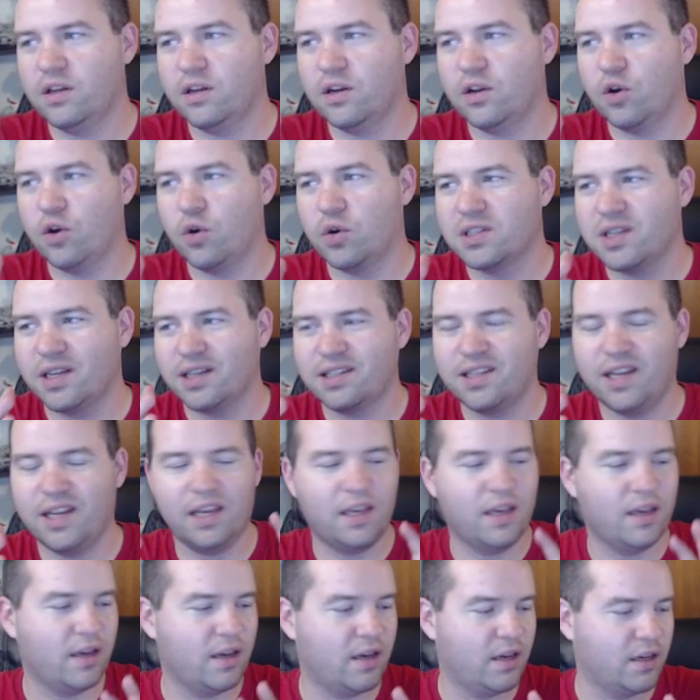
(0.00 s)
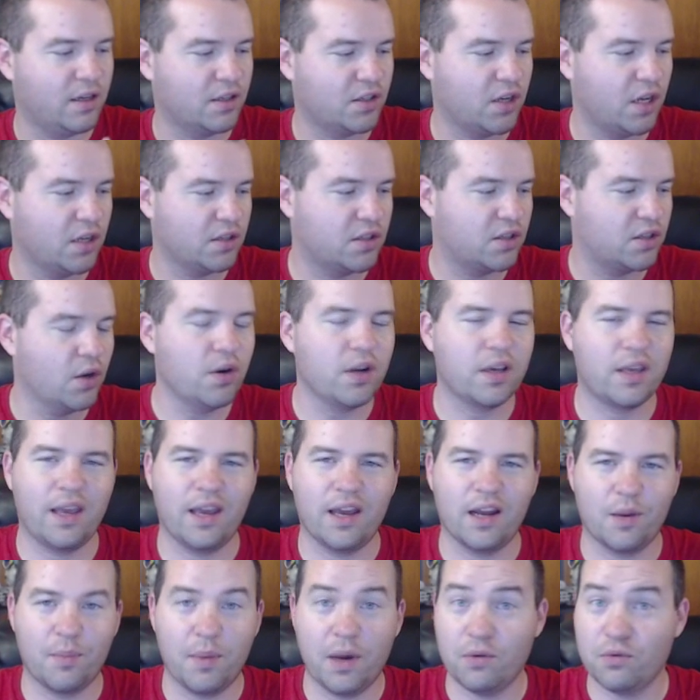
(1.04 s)
it's like taking a soda
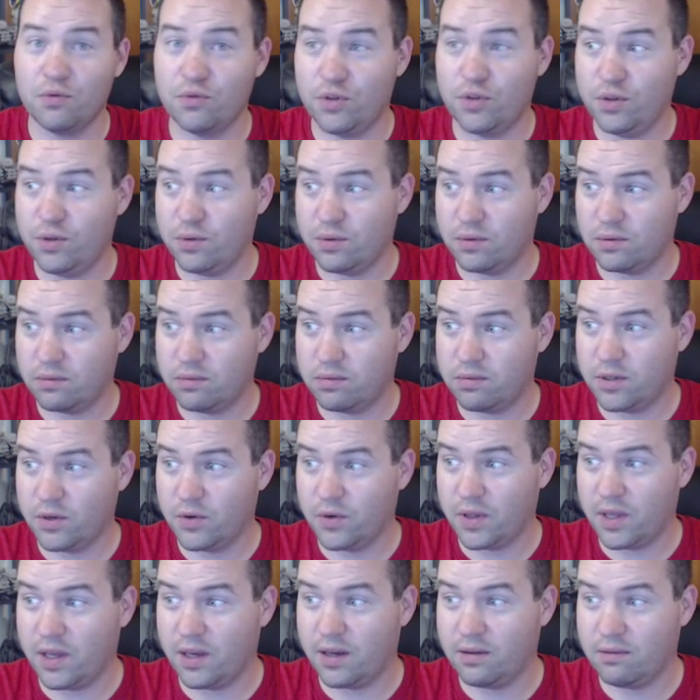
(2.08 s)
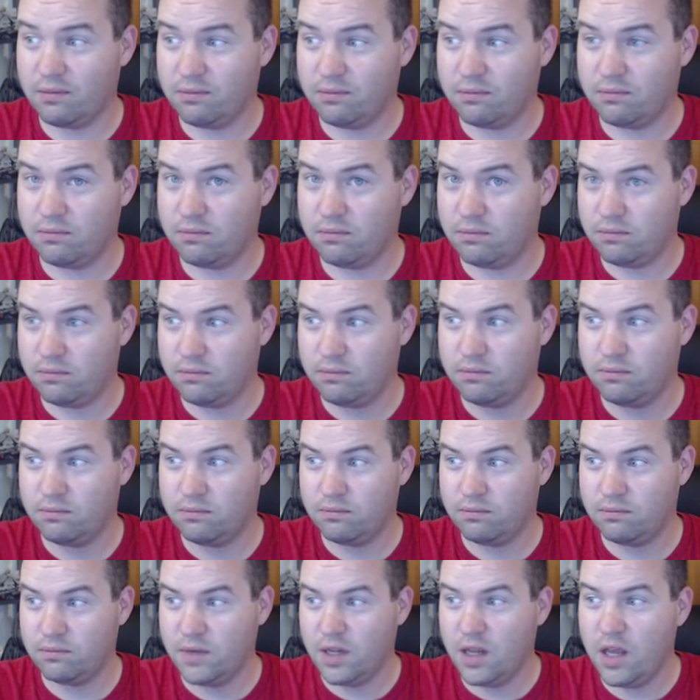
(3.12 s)
can, a Mountain Dew soda can,
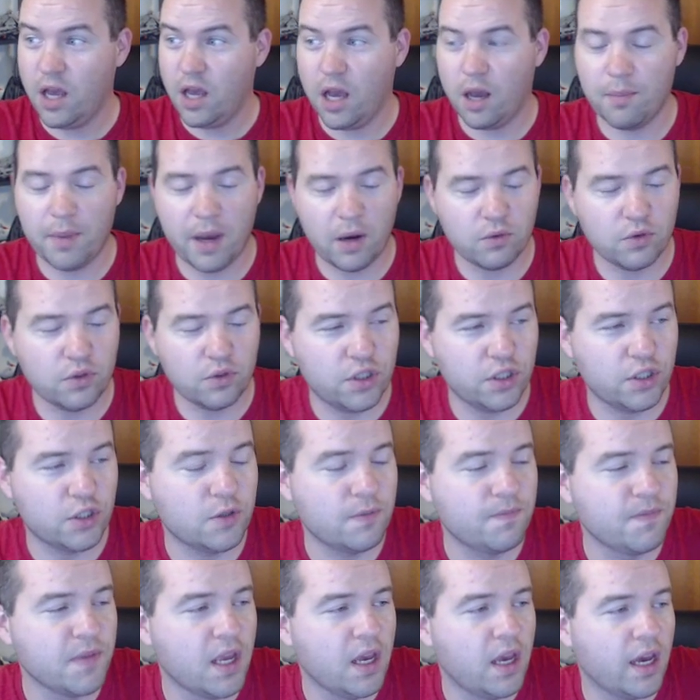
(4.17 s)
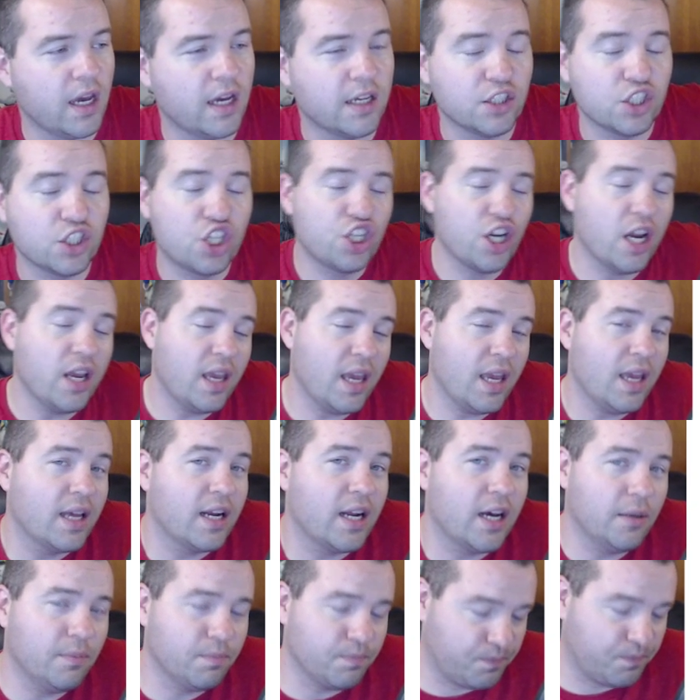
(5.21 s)
a Mountain Dew, and shaking it
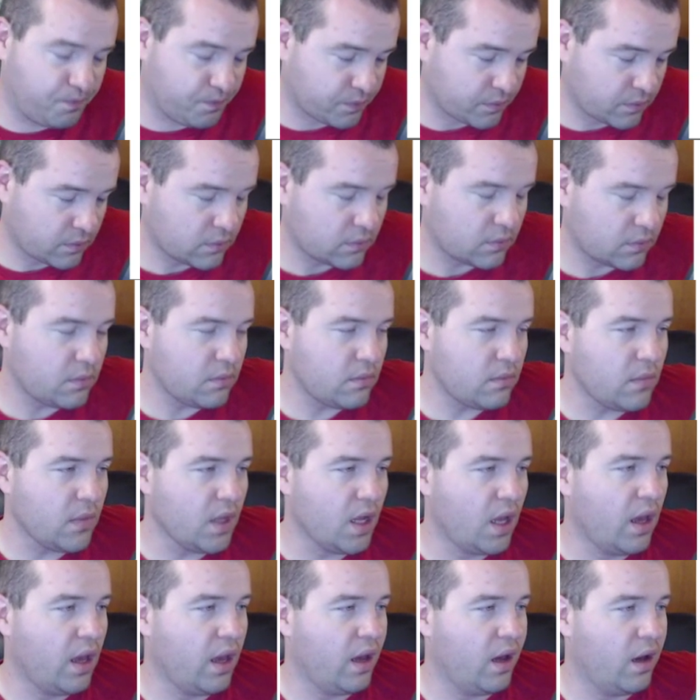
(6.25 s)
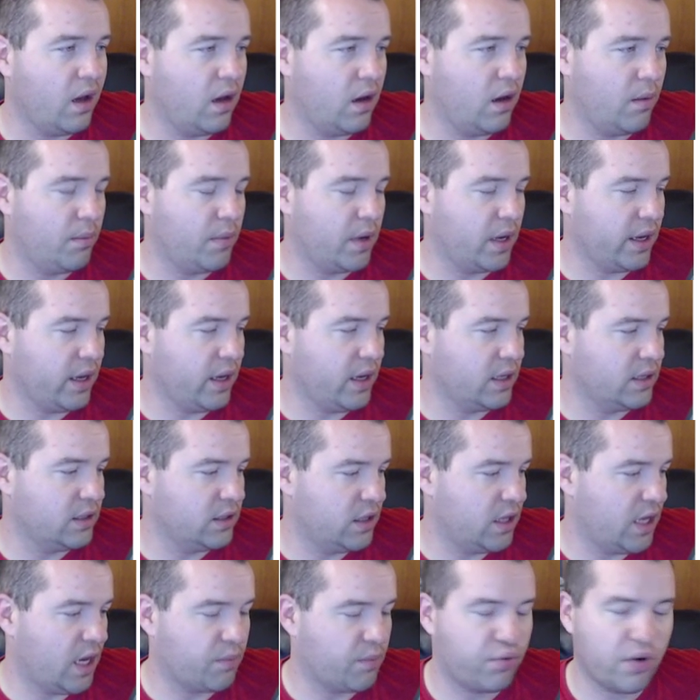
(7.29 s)
up,
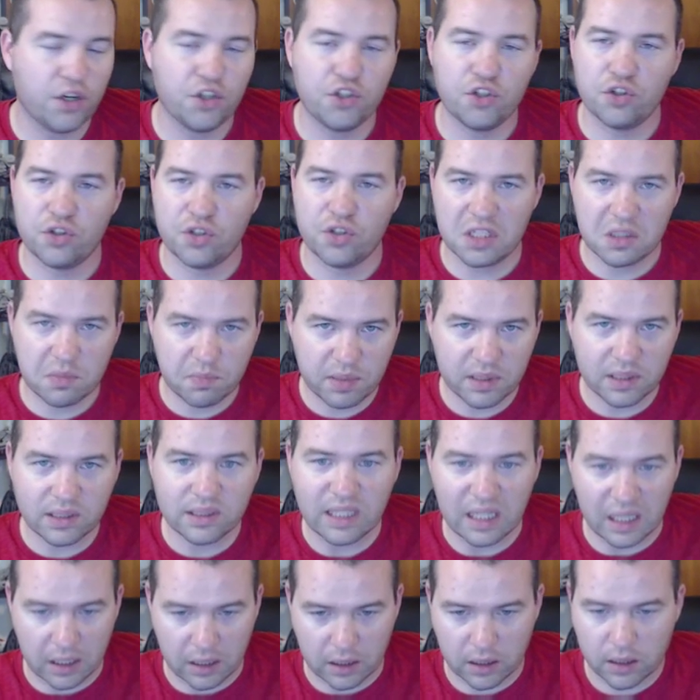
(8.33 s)
and that pressure is just building.